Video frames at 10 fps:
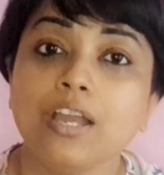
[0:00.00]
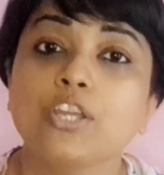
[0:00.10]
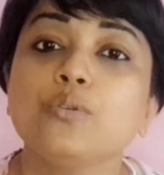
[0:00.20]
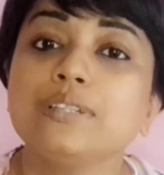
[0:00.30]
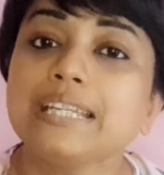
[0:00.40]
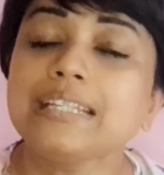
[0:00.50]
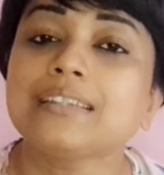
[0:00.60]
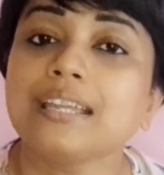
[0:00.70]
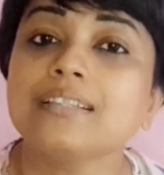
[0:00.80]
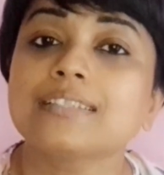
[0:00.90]
You
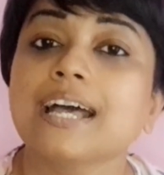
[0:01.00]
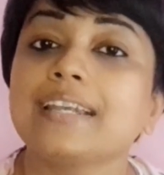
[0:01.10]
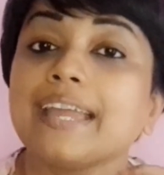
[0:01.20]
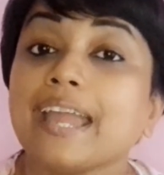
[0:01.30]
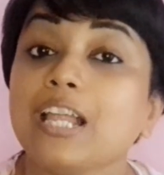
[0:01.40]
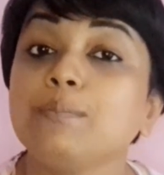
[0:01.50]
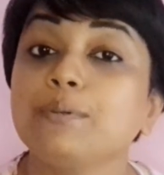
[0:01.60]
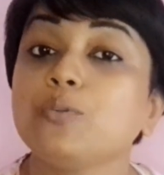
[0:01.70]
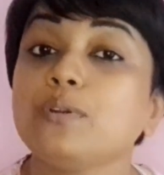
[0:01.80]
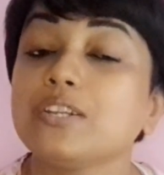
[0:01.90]
need things that help
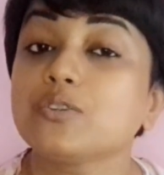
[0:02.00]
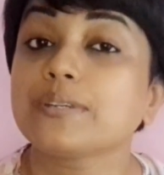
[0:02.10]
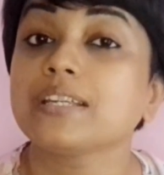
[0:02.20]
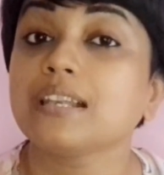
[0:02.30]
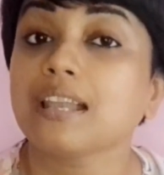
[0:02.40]
you in real